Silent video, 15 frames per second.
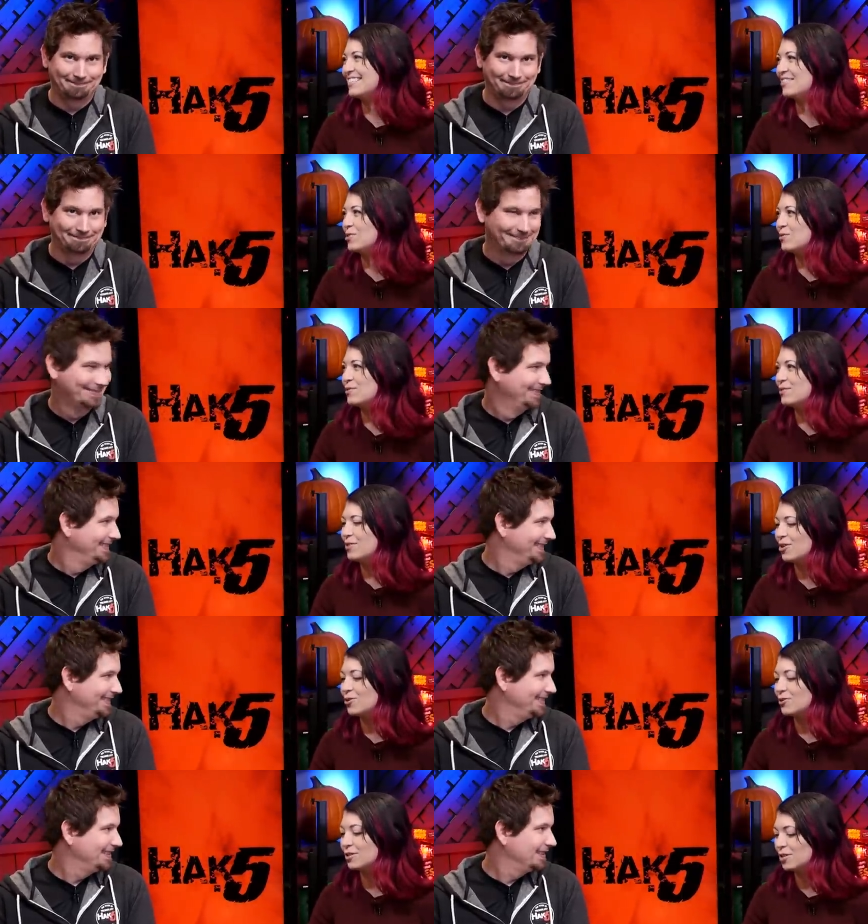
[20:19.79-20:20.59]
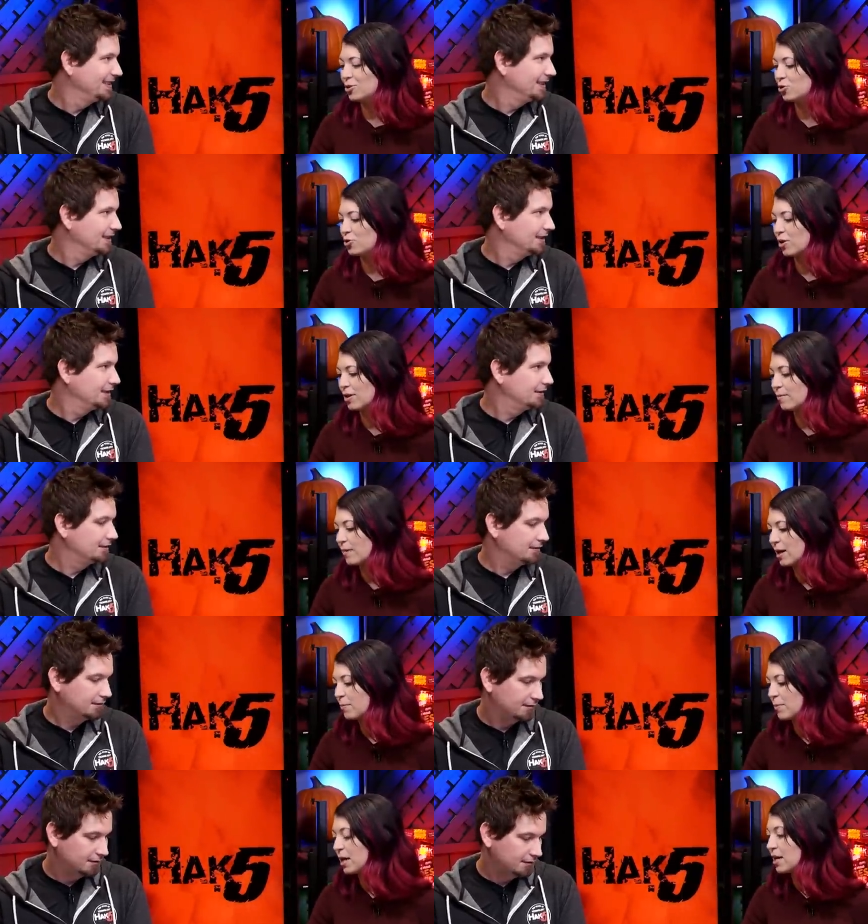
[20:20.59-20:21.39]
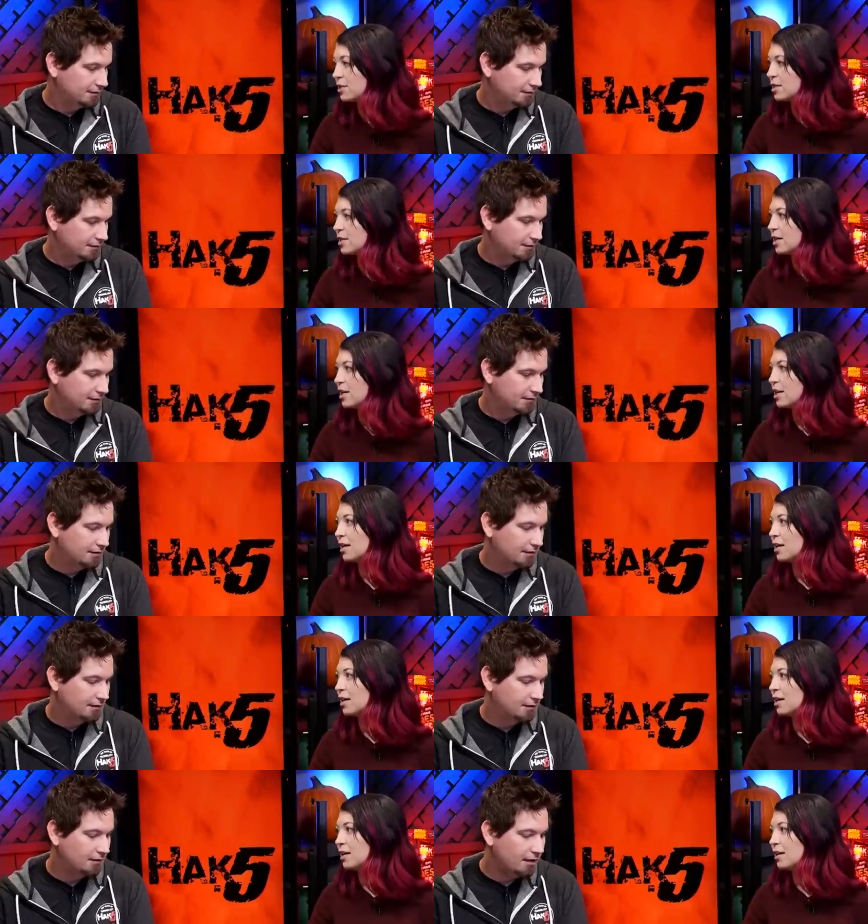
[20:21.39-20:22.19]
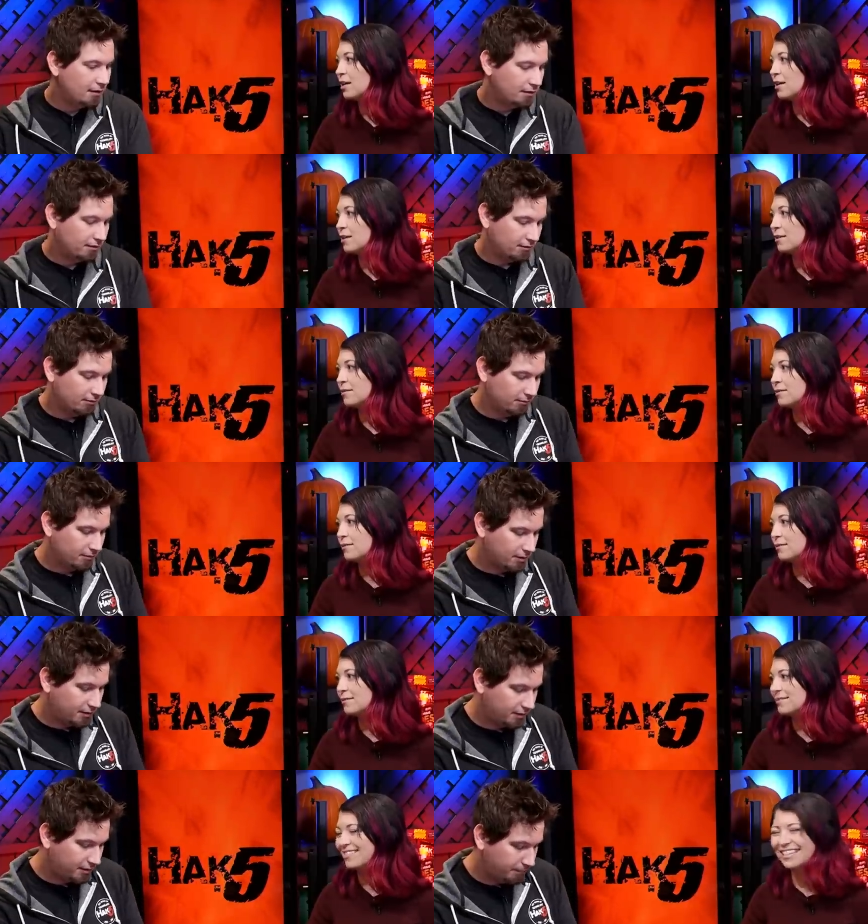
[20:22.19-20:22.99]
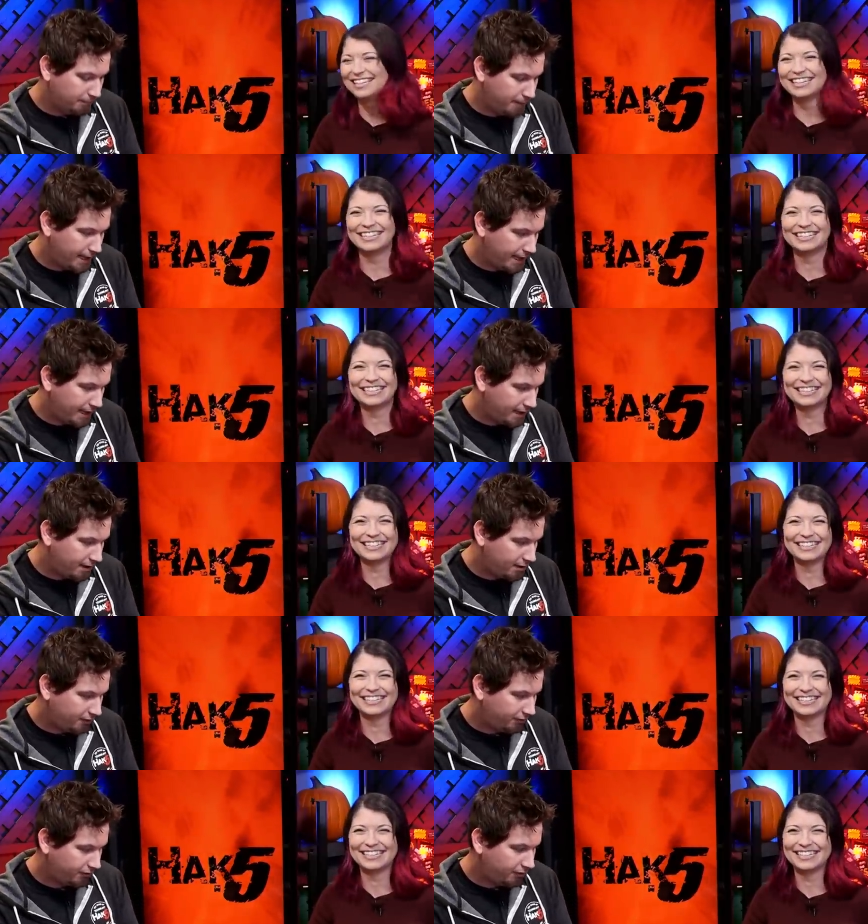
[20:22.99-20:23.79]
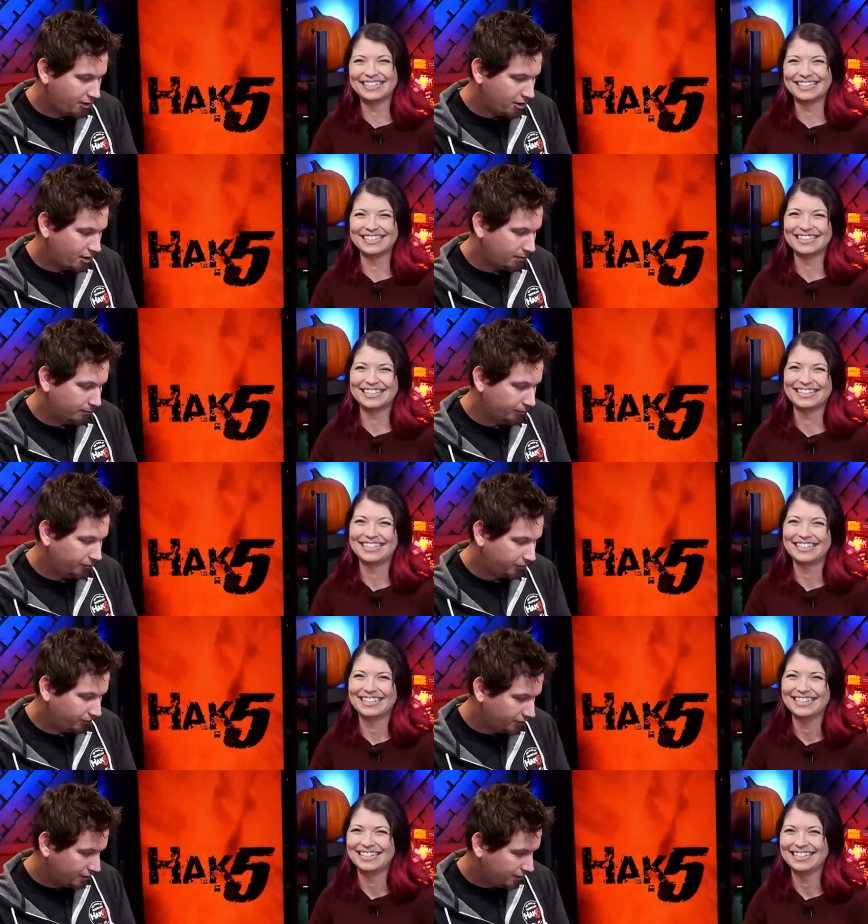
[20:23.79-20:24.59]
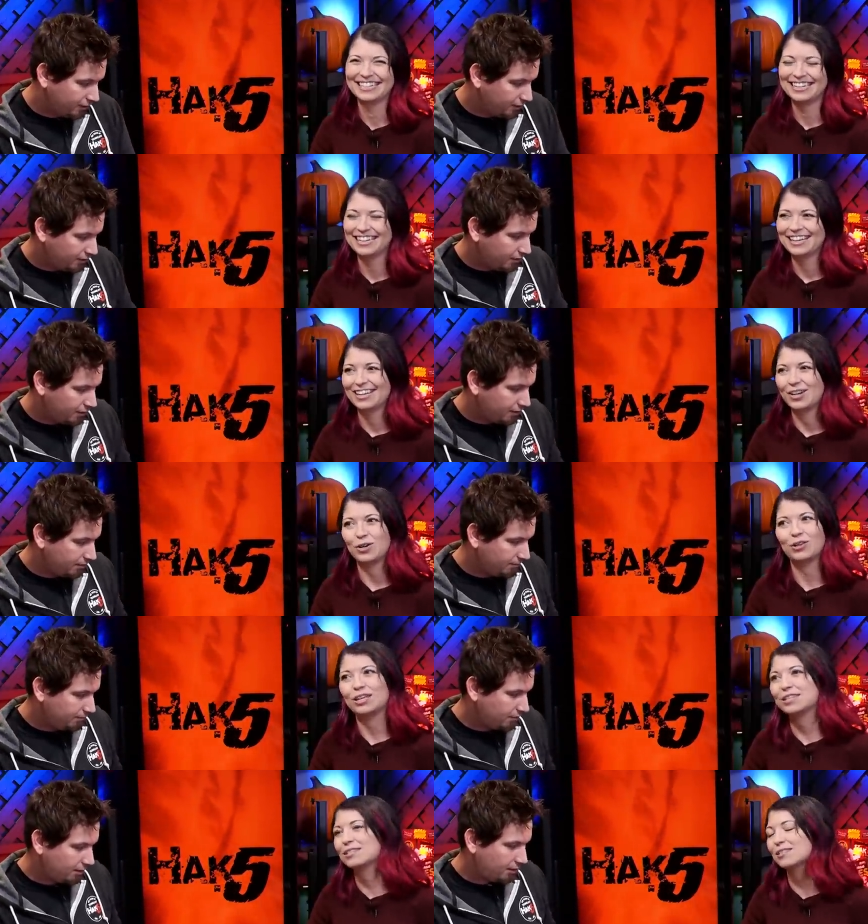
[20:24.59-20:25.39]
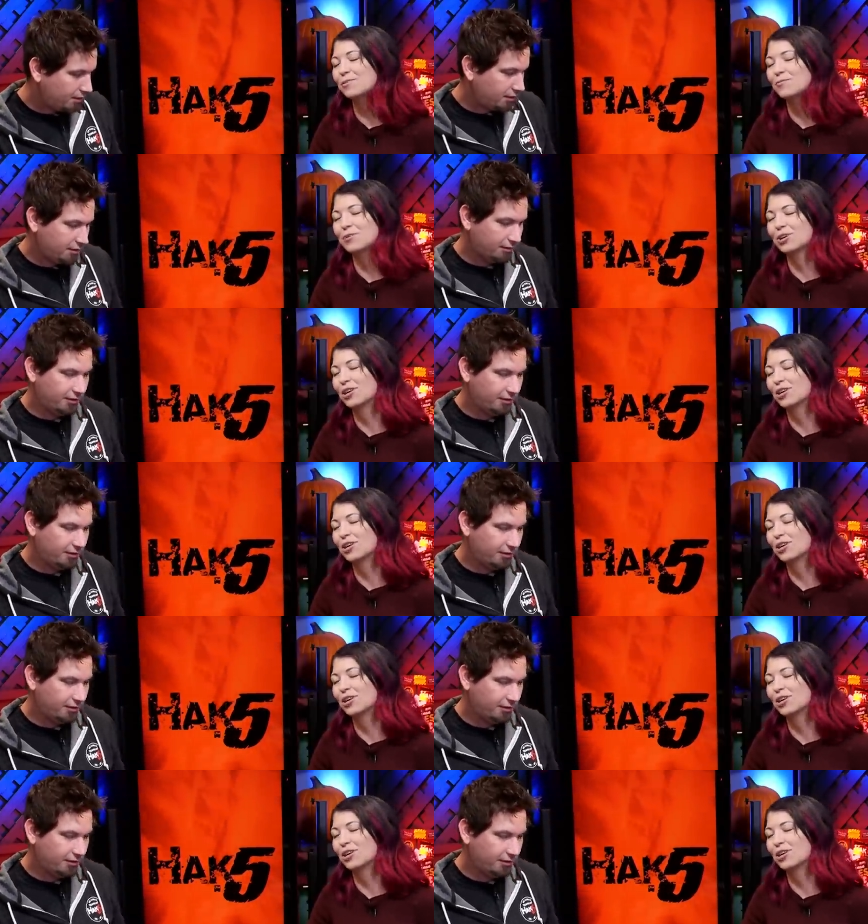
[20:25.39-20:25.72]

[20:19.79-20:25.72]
Speaker 1: you, you, did you try the man page?
Speaker 2: No, the man snubs. Oh, that doesn't oh,